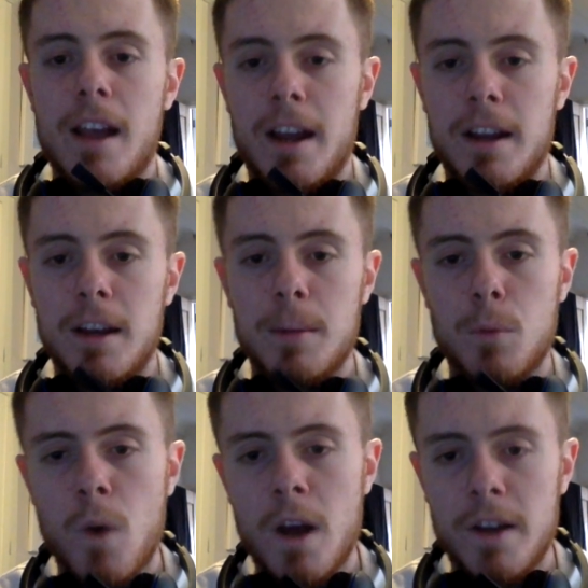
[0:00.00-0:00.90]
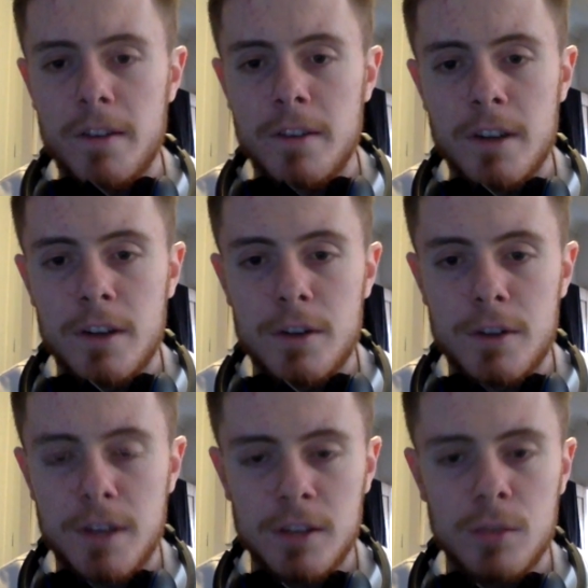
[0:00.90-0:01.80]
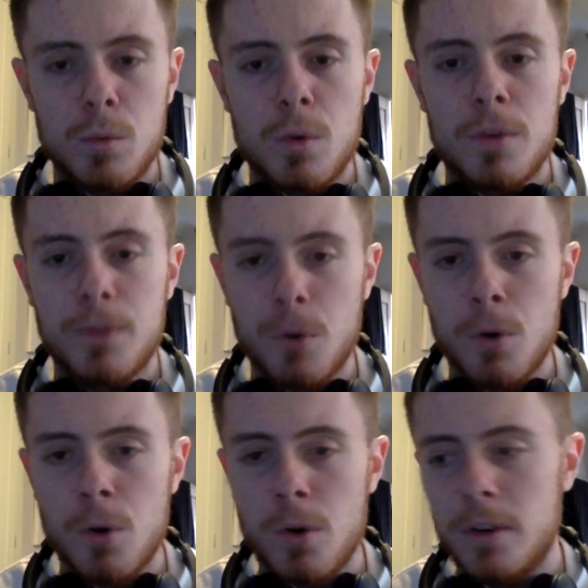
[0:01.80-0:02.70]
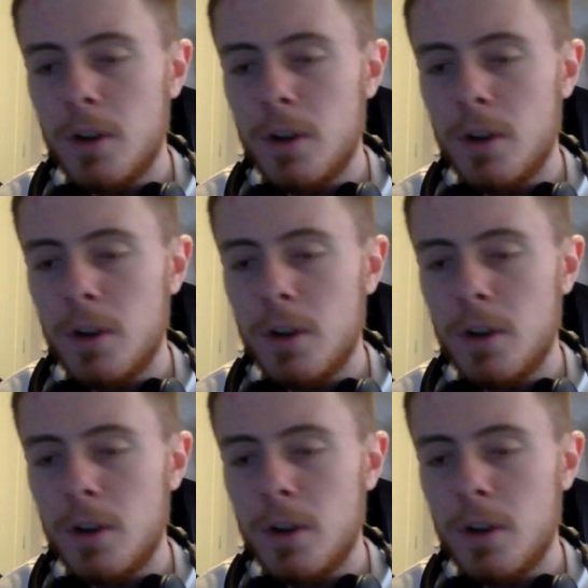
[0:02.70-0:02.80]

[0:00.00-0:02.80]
And number 1, Gears of War 4.